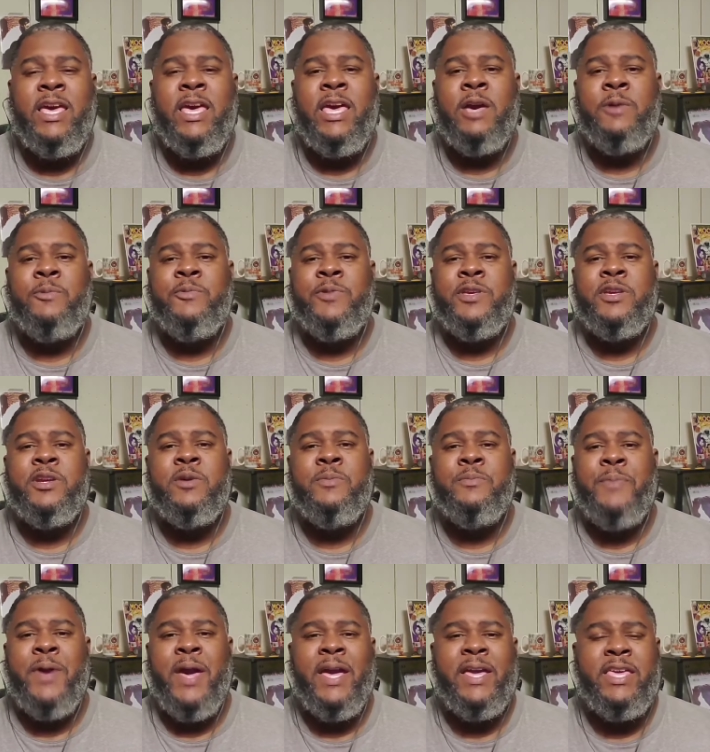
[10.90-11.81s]
and we are
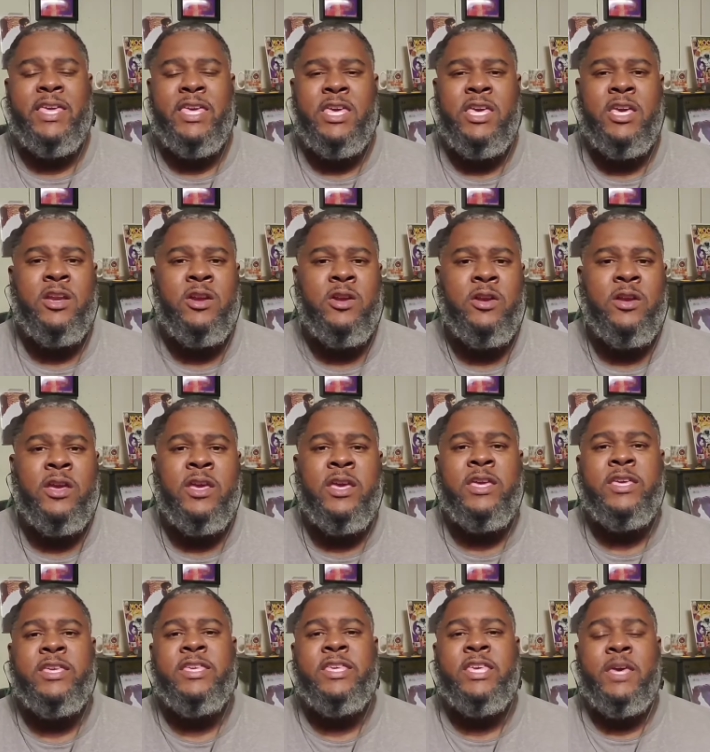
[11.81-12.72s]
back here
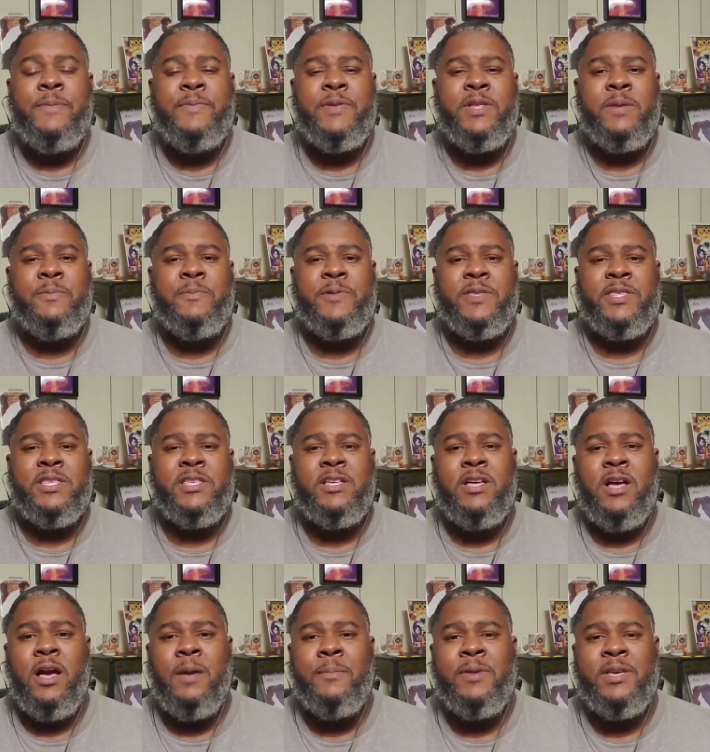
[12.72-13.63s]
keeping up with
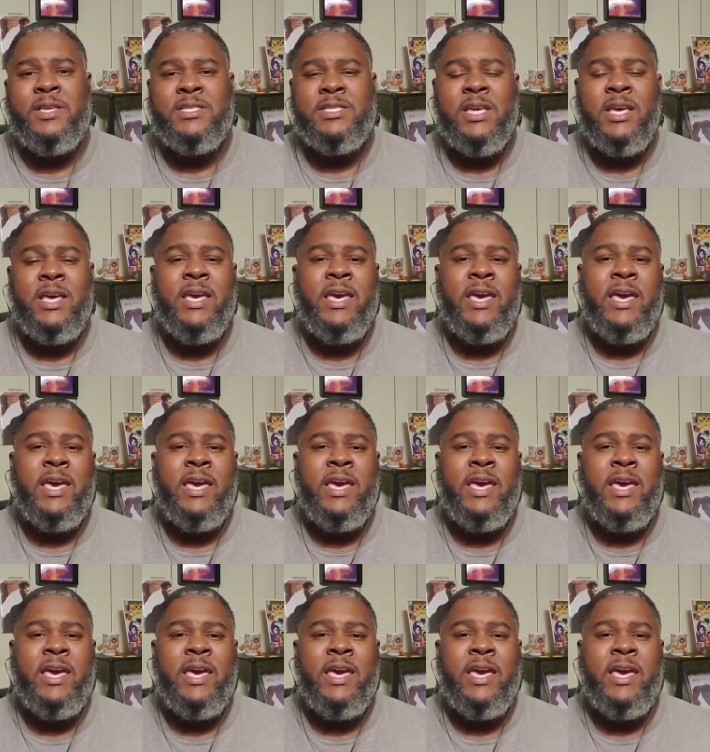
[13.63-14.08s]
the comics.